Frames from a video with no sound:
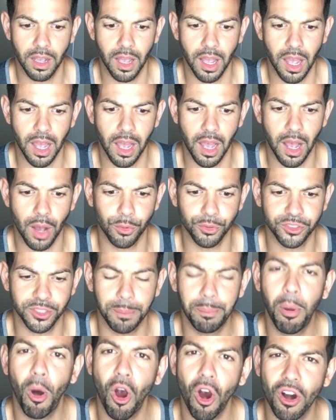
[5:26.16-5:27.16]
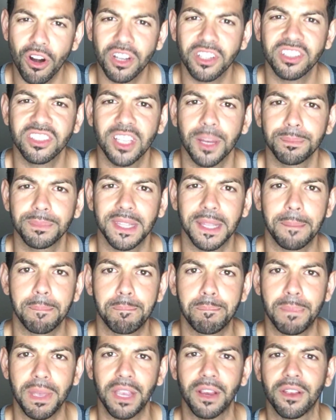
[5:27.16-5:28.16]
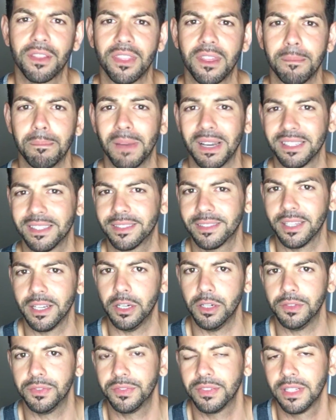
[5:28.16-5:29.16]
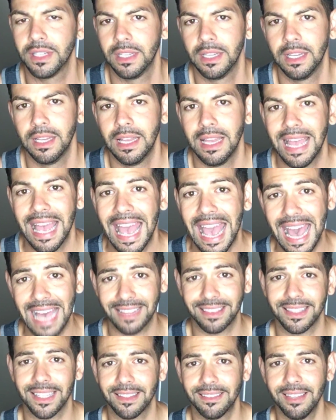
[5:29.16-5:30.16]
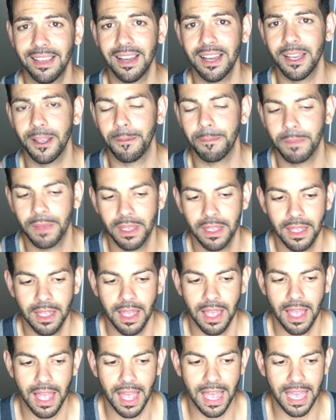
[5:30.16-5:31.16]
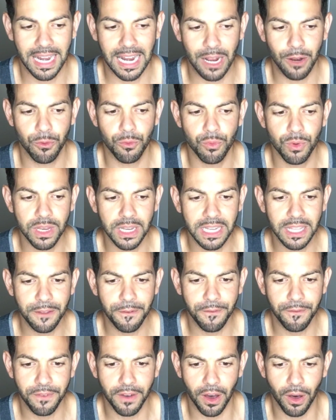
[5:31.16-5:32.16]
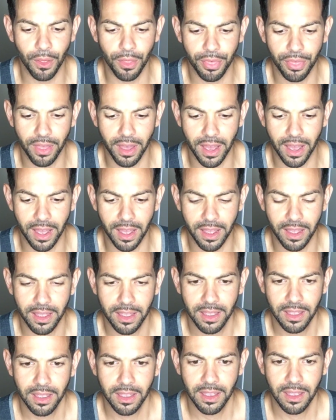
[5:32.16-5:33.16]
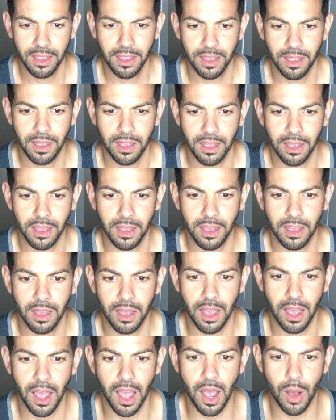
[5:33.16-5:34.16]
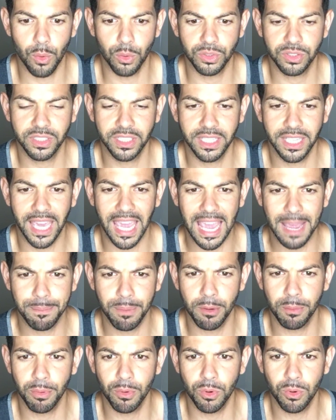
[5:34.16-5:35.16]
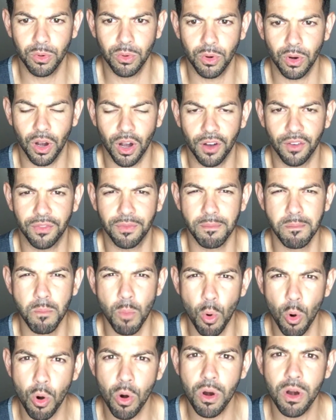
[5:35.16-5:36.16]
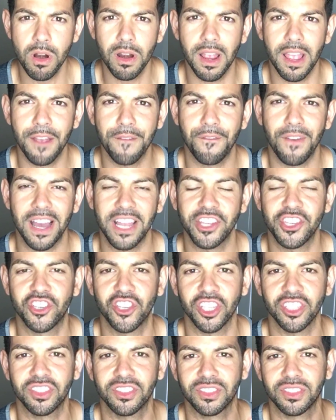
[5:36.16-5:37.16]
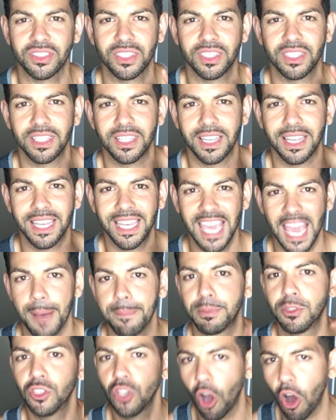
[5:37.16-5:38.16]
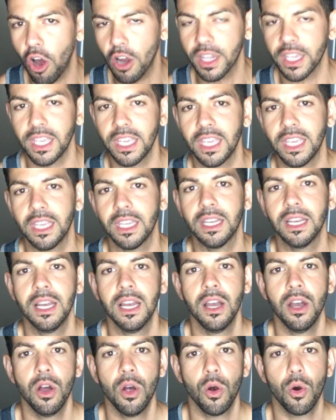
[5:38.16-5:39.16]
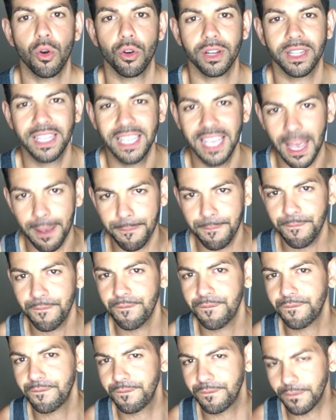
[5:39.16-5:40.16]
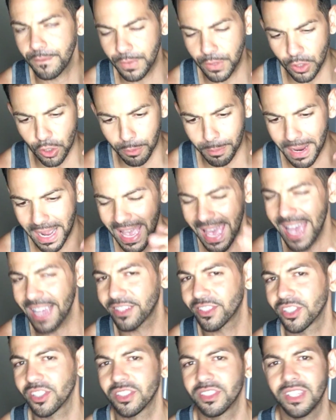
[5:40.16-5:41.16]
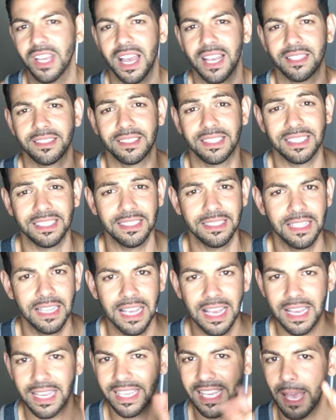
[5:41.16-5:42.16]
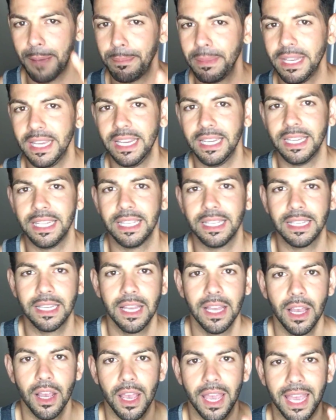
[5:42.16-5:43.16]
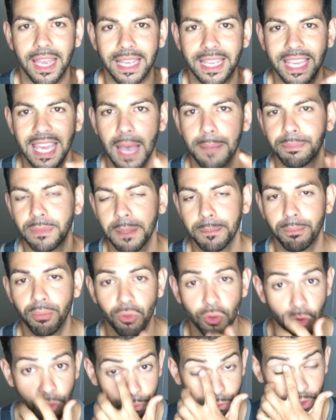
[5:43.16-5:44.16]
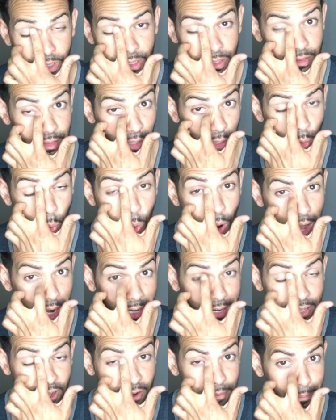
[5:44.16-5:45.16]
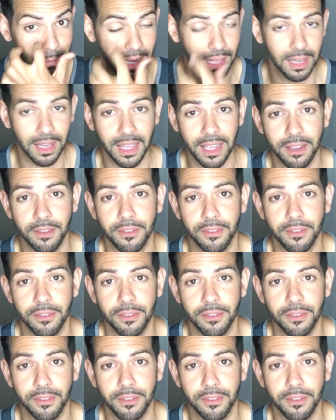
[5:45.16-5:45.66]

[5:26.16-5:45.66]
I was a part of something bigger than myself at the time. And I really felt that I was capable of more if I just kept talking or kept, my exercising, kept eating, and kept improving the quality of my life.